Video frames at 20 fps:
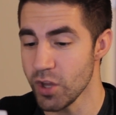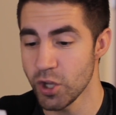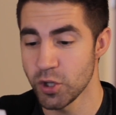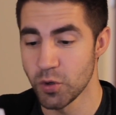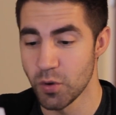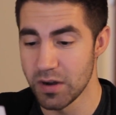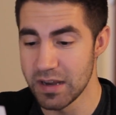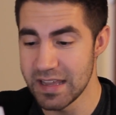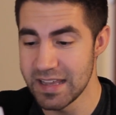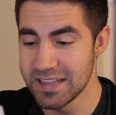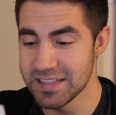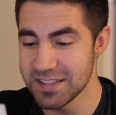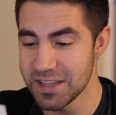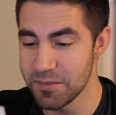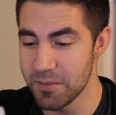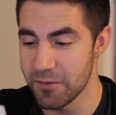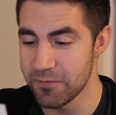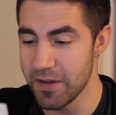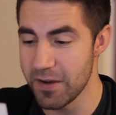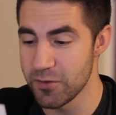You are
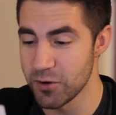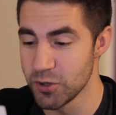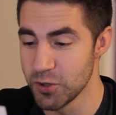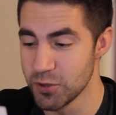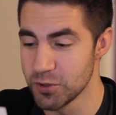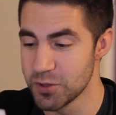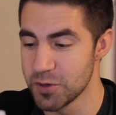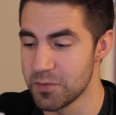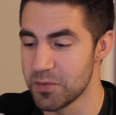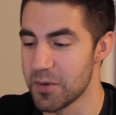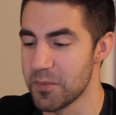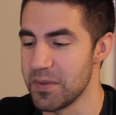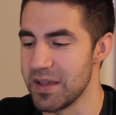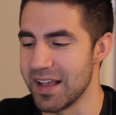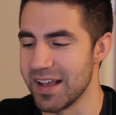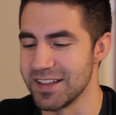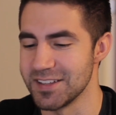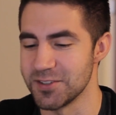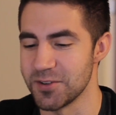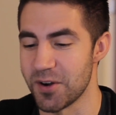easily my favorite YouTuber
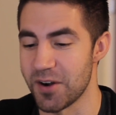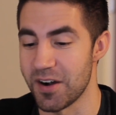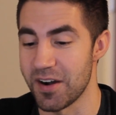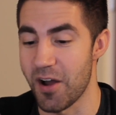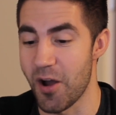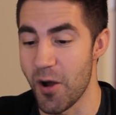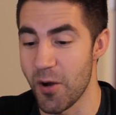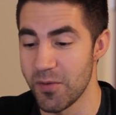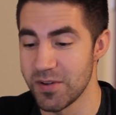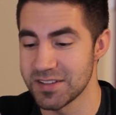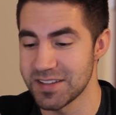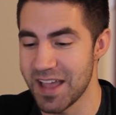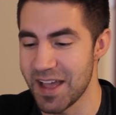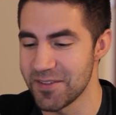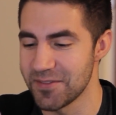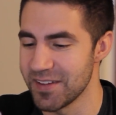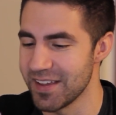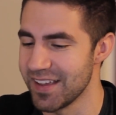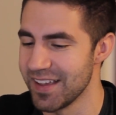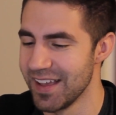because you are always
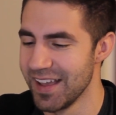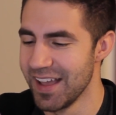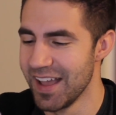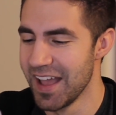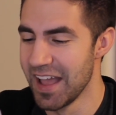happy